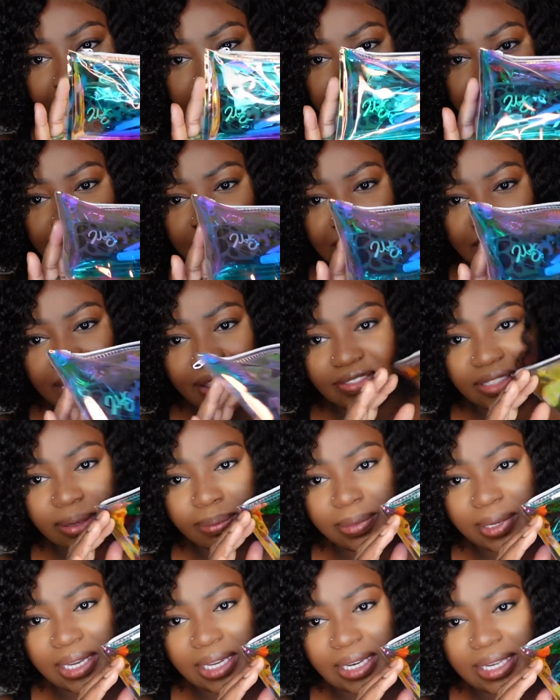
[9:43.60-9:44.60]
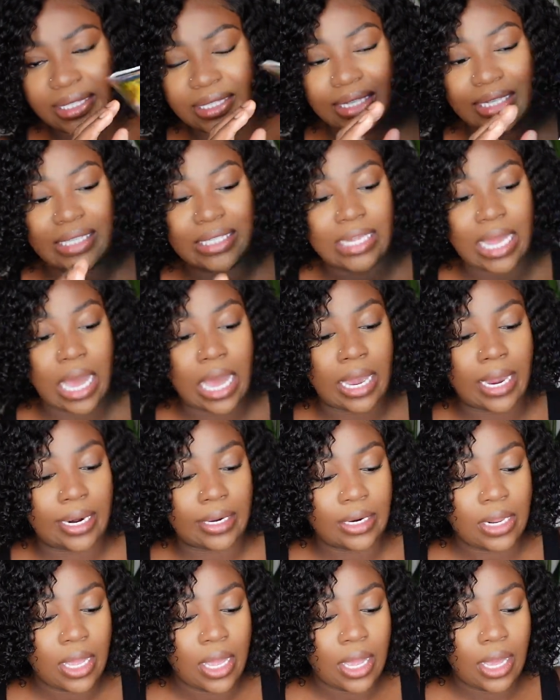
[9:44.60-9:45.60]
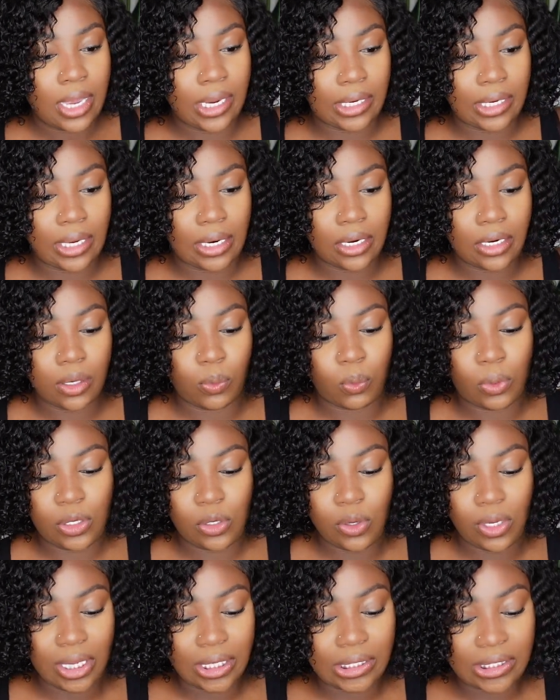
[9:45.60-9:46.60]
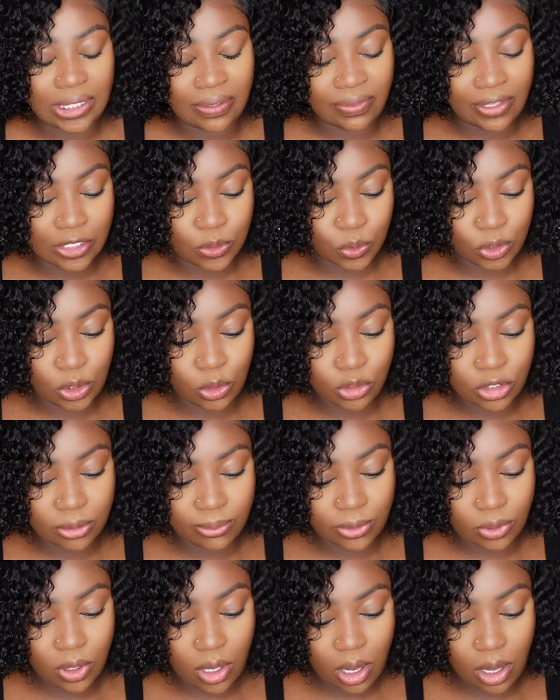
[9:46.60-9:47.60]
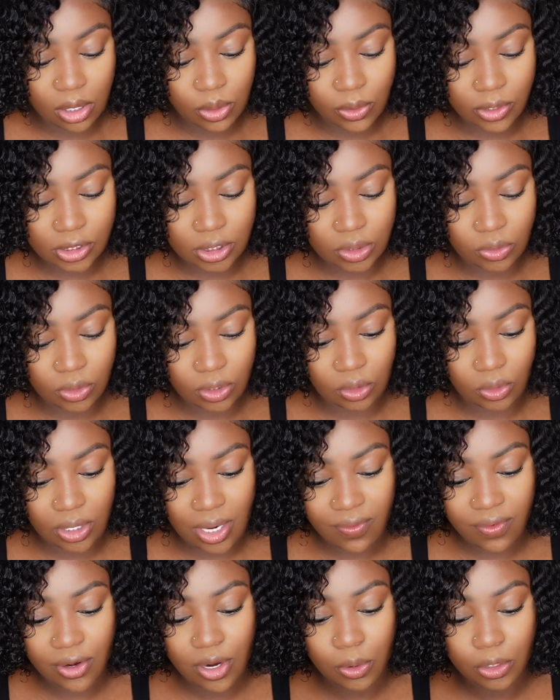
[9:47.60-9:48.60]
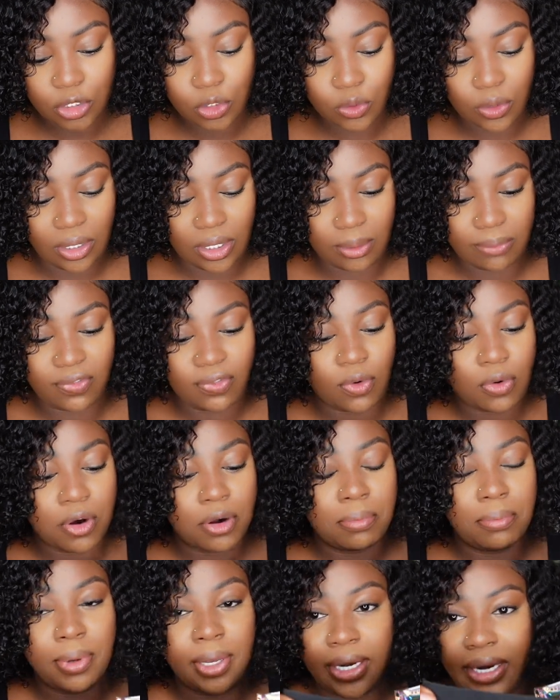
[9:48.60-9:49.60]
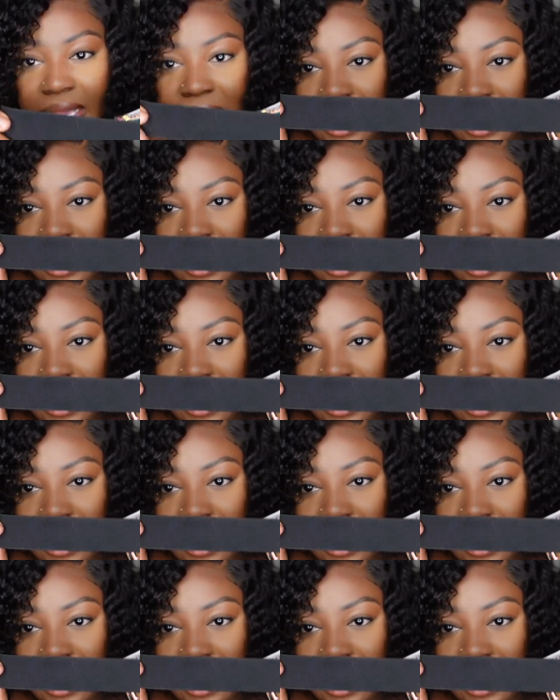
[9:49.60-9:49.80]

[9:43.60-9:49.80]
and it does have some goodies inside again when you get stuff that's reusable hold on to it you'll never know what you need it for but